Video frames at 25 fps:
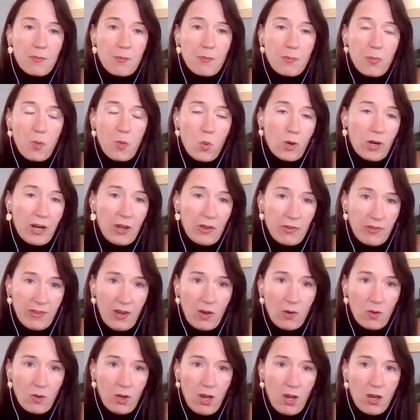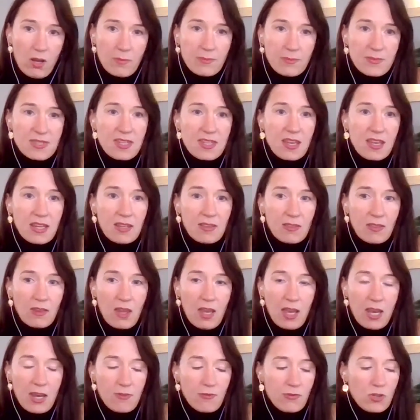poor health outcomes in
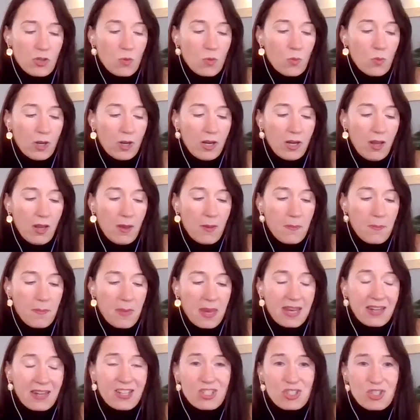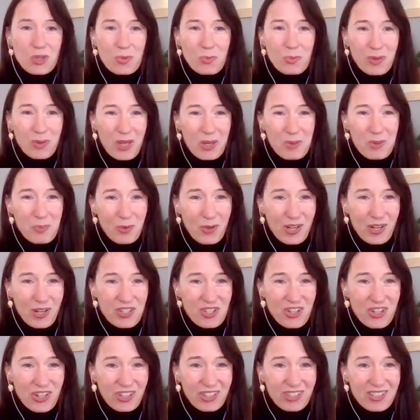life. You want to manage your blood
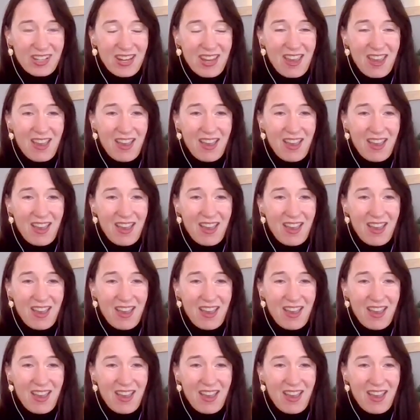pressure.